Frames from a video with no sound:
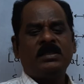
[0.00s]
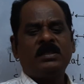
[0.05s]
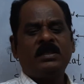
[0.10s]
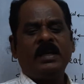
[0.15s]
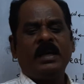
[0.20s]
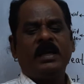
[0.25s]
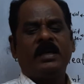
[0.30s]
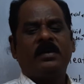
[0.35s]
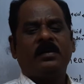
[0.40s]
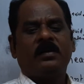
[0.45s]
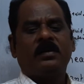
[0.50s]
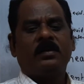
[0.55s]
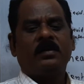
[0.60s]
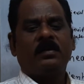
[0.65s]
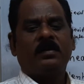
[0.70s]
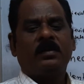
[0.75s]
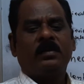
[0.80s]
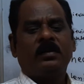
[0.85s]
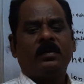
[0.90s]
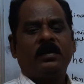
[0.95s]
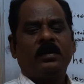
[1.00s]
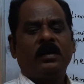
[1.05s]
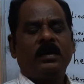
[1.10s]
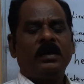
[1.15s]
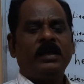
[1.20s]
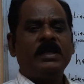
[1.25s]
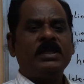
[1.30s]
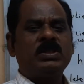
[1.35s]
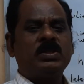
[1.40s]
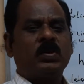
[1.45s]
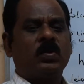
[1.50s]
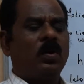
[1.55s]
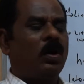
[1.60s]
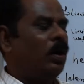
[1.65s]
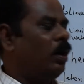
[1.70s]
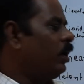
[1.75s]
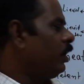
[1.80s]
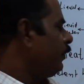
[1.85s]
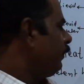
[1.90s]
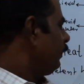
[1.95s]
state is
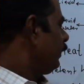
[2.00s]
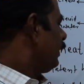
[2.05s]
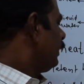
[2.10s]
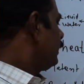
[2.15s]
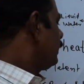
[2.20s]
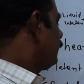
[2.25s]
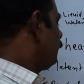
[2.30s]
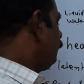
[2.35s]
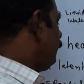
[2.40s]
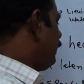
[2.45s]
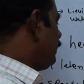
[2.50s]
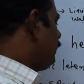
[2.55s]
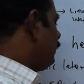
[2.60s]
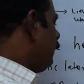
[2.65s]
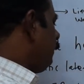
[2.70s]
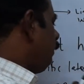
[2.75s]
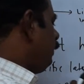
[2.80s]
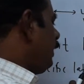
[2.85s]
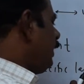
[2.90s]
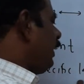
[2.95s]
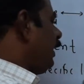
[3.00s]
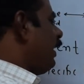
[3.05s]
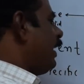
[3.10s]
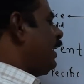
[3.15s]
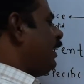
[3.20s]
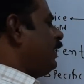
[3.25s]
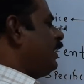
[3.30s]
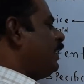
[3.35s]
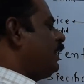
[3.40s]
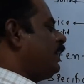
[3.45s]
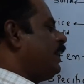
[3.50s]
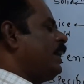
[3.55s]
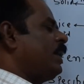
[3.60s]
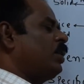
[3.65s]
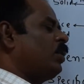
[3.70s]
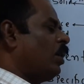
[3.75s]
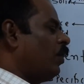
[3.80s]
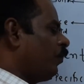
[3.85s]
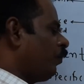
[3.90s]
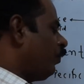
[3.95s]
called specific latent
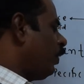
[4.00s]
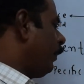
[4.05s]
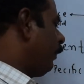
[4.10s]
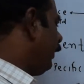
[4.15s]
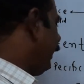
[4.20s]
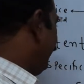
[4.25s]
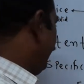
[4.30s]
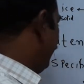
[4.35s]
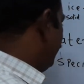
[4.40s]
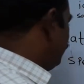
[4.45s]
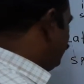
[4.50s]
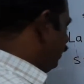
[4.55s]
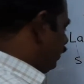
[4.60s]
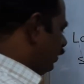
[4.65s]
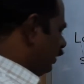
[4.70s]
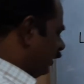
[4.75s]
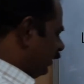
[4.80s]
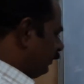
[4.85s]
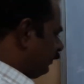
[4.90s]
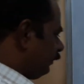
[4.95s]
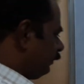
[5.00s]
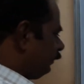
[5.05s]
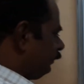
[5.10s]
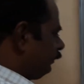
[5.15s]
heat of vaporization.